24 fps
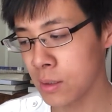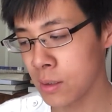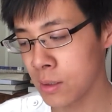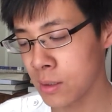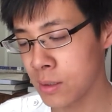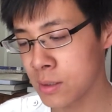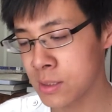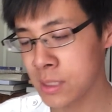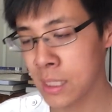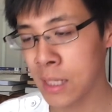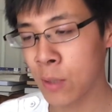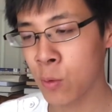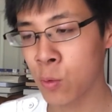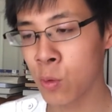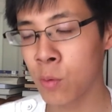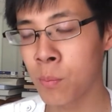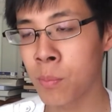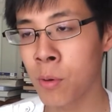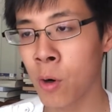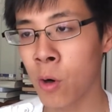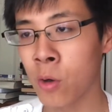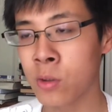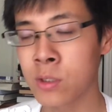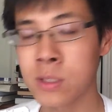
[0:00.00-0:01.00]
integral
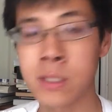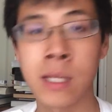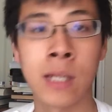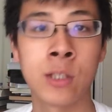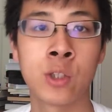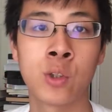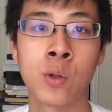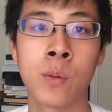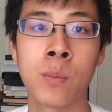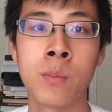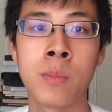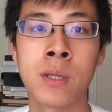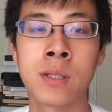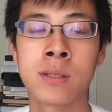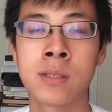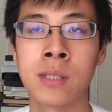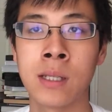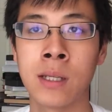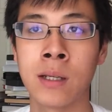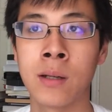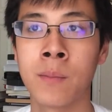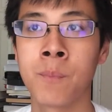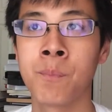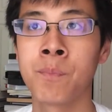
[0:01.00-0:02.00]
parts that you're
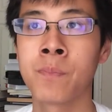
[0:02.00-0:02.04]
missing